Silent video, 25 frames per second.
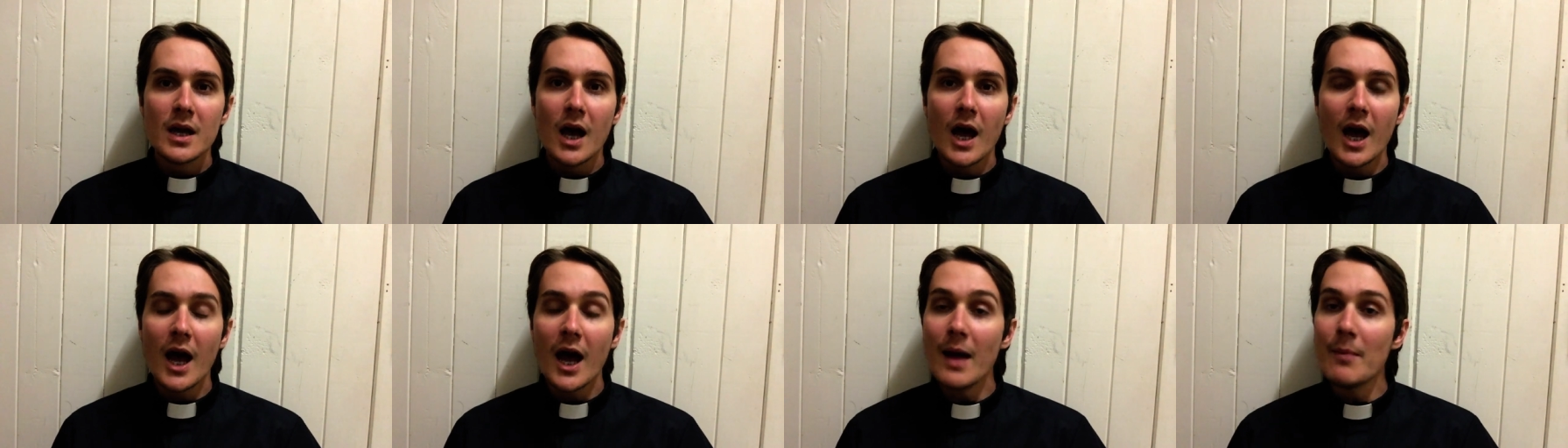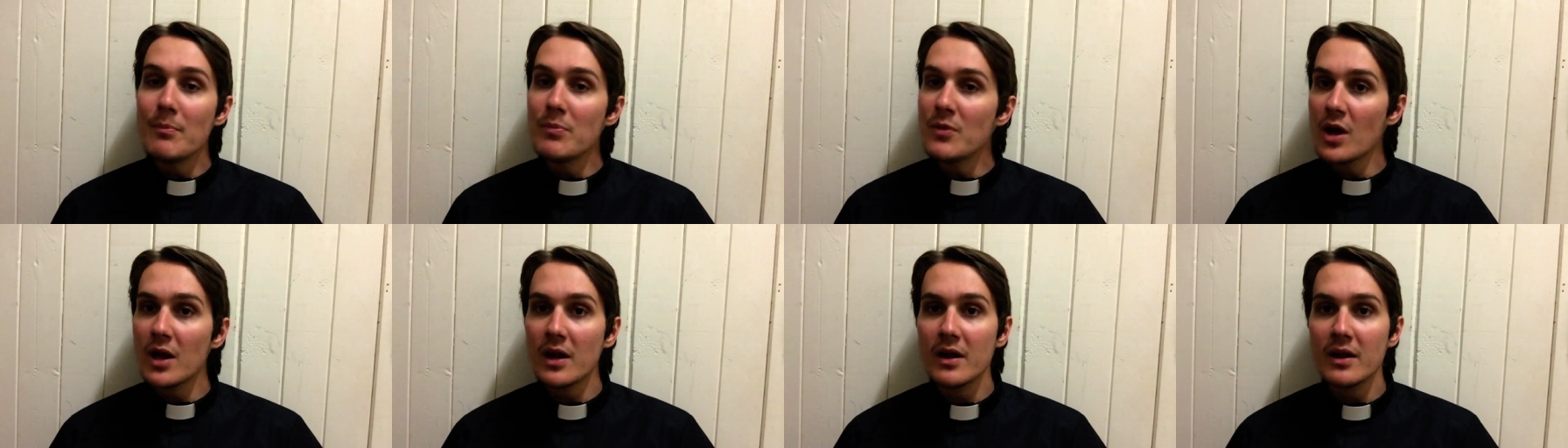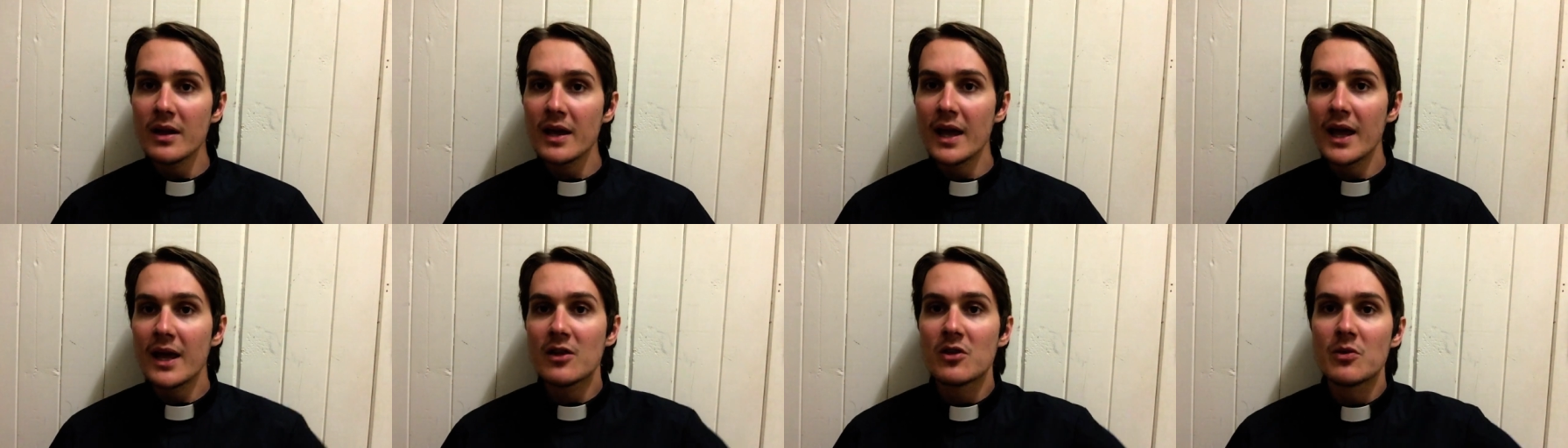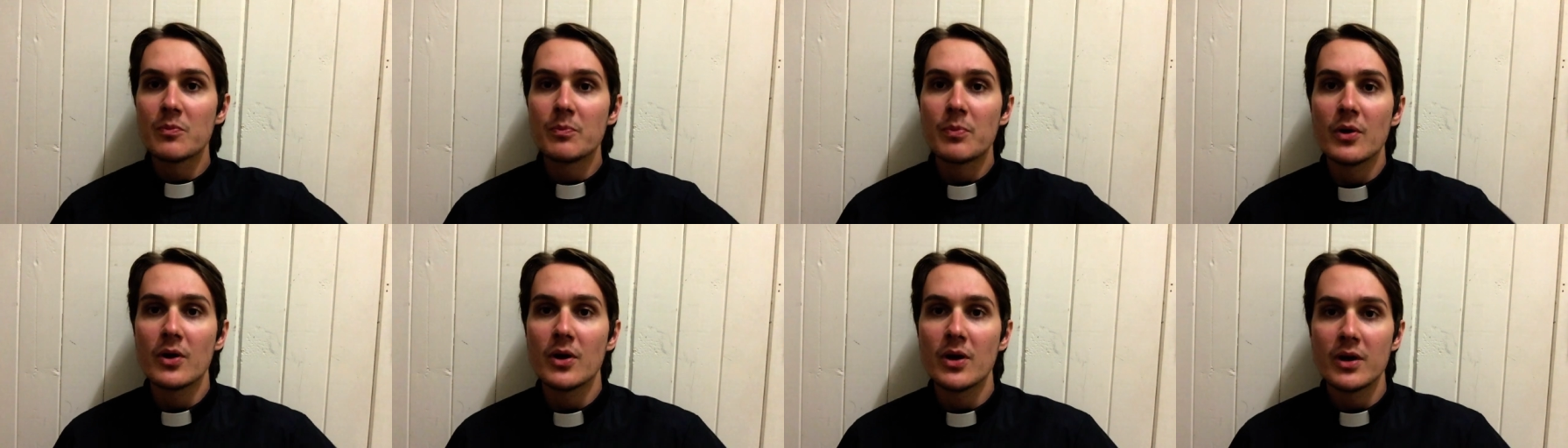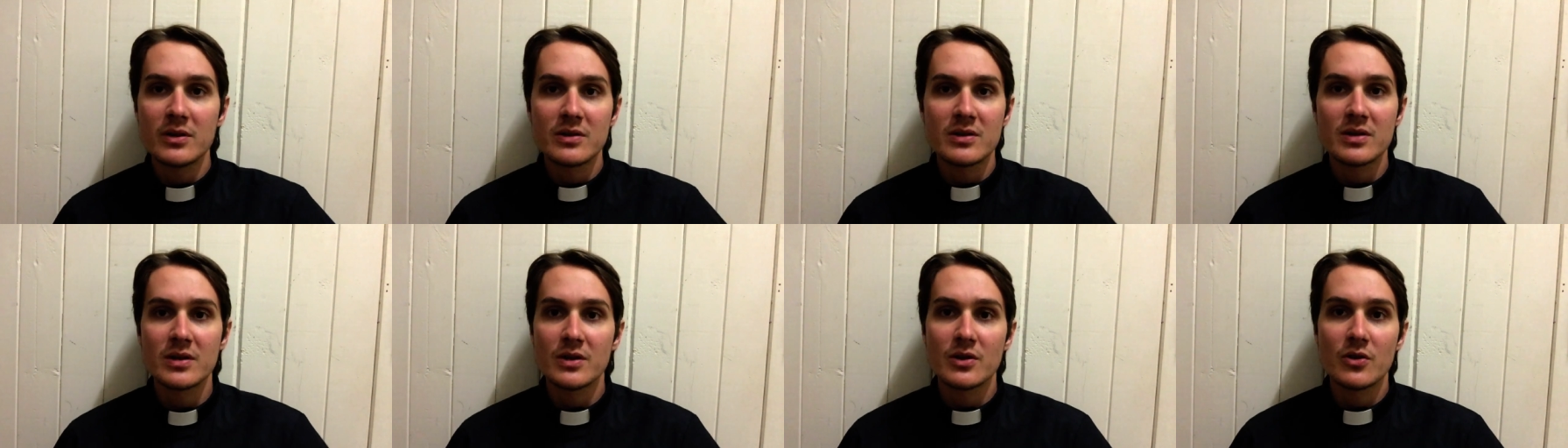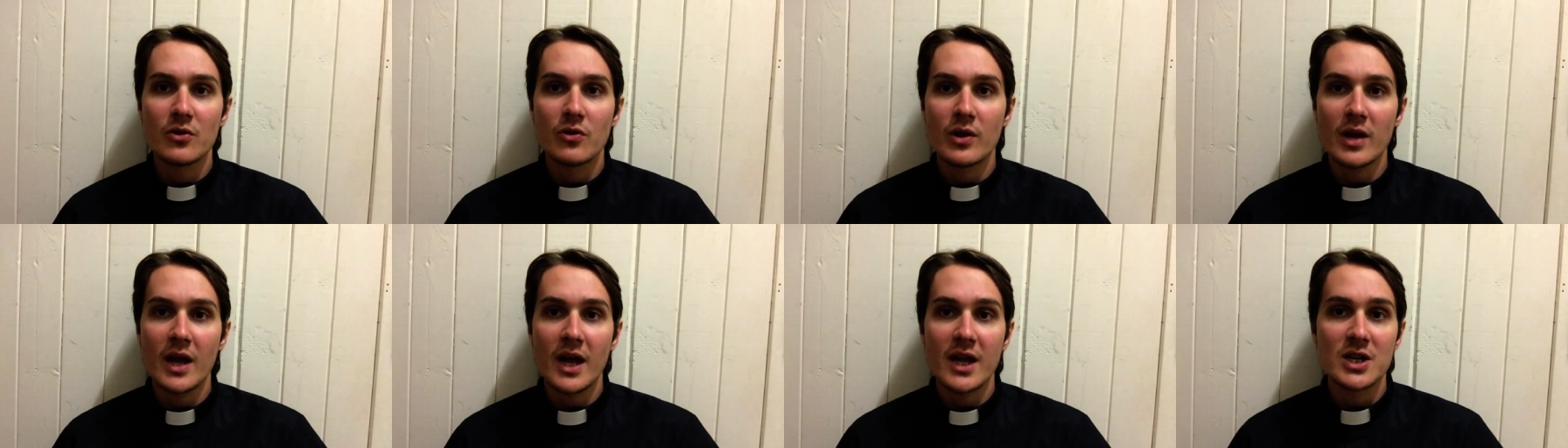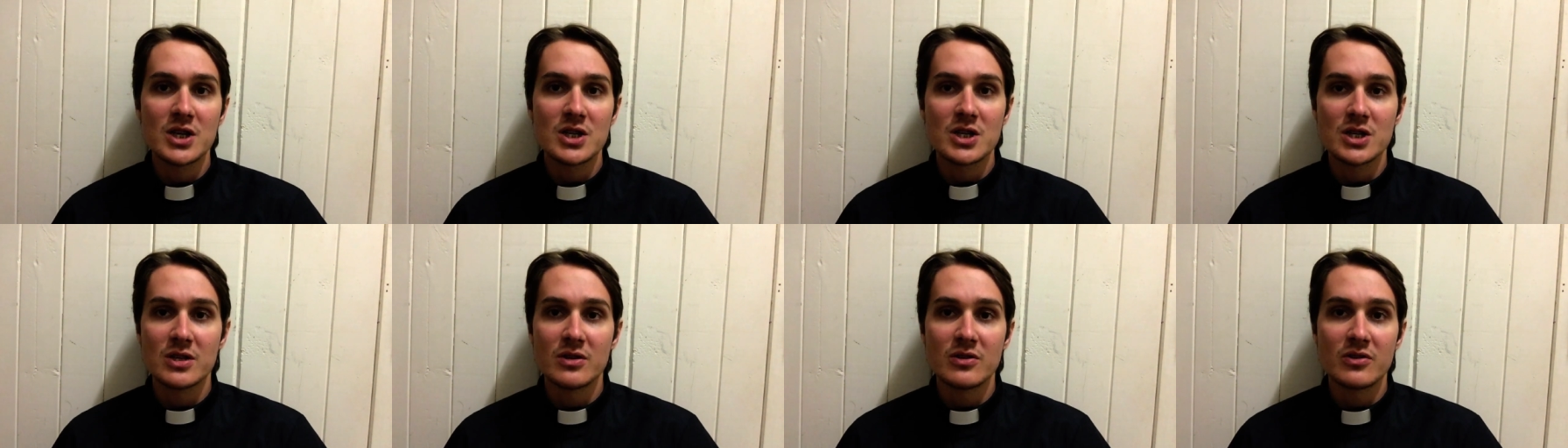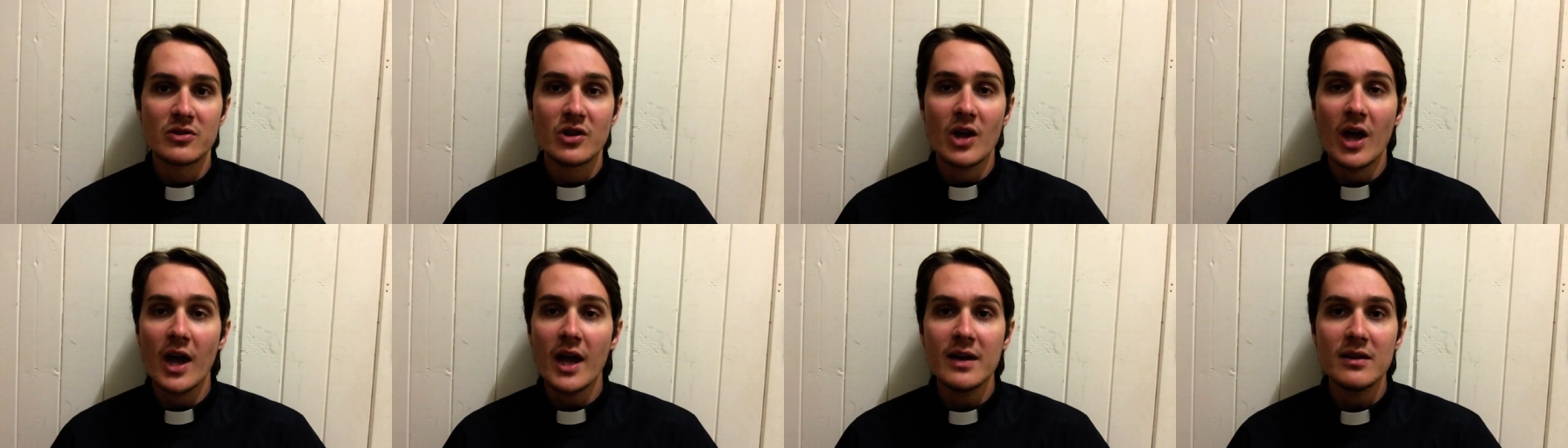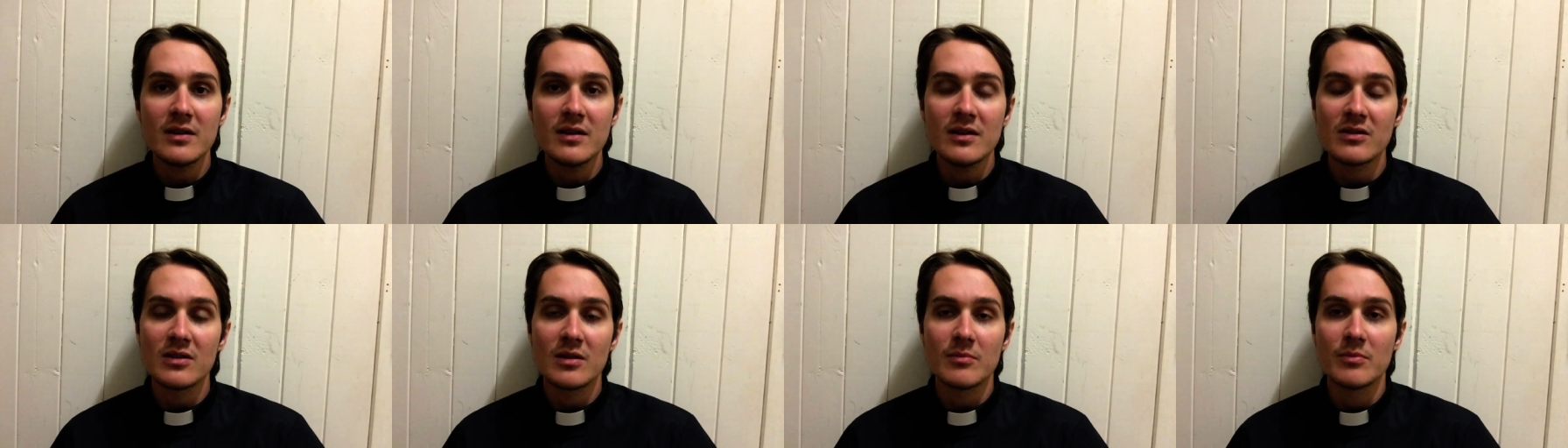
I'm not an expert creation scientist.